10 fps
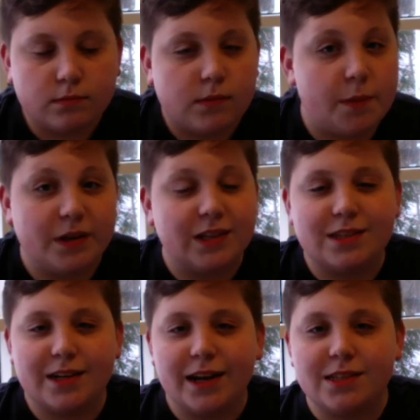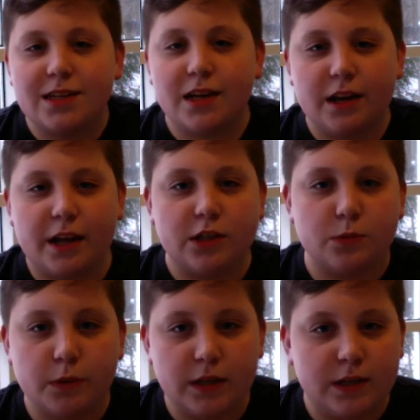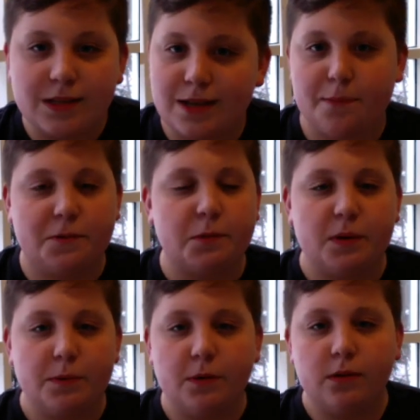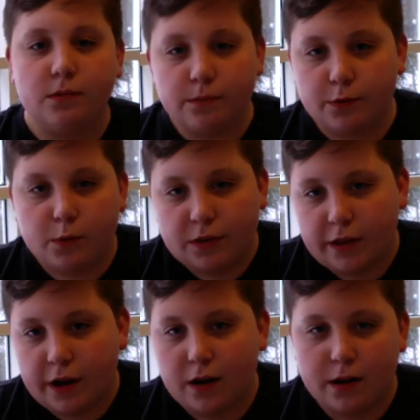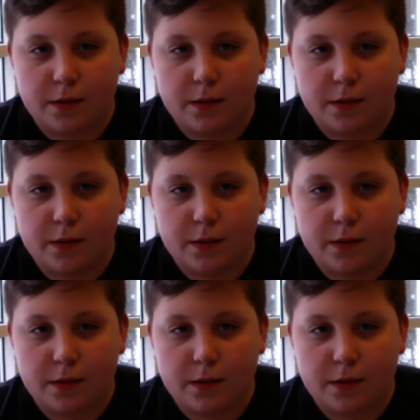I mean, in today's day and age, we accept people for what they are.